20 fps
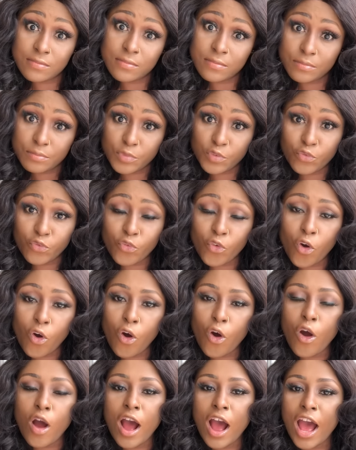
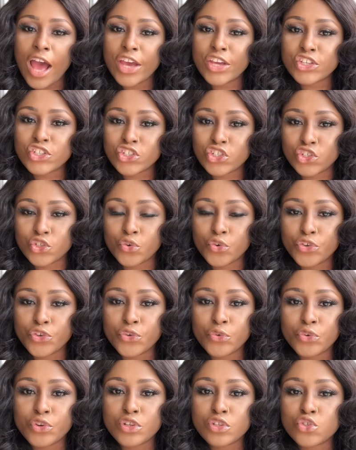before I show
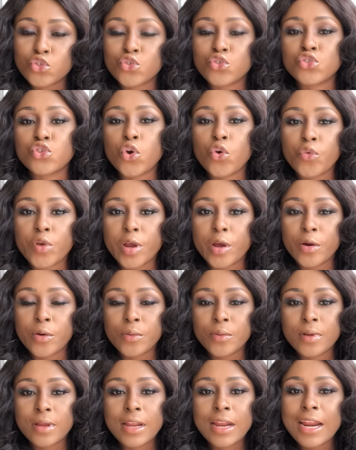you the
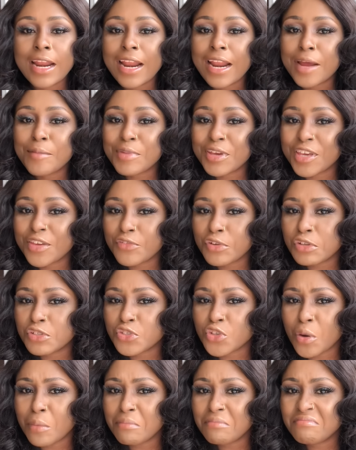tutorial, let me give you
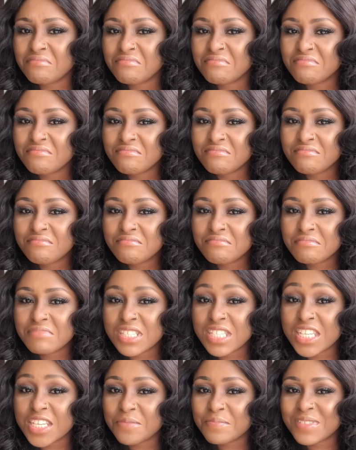some
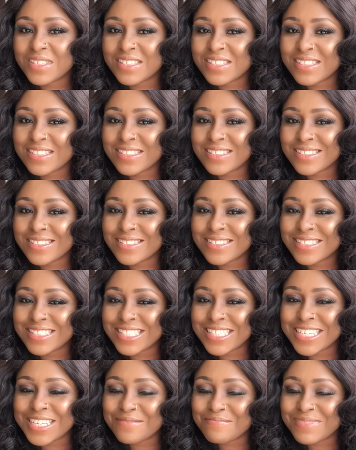tips
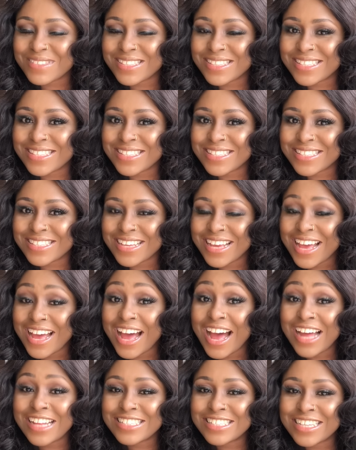
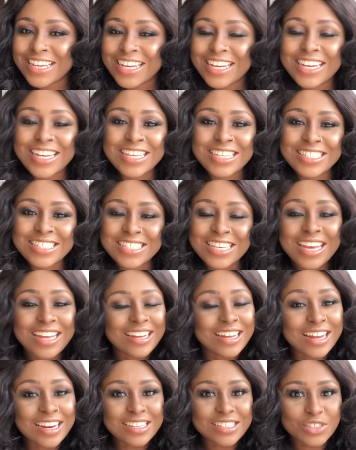and techniques
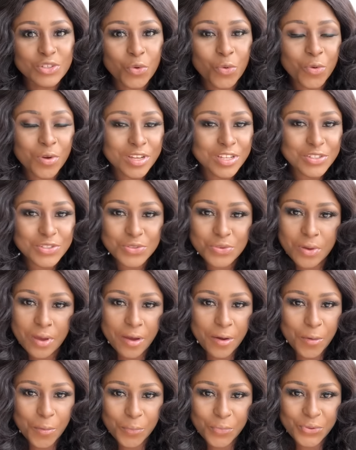that is going to
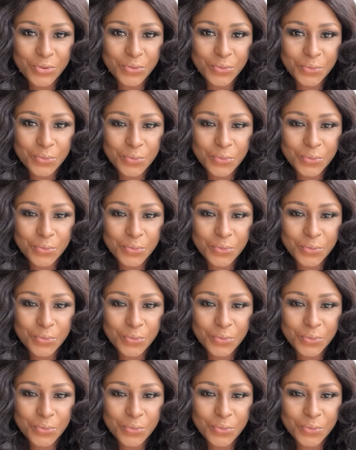help you.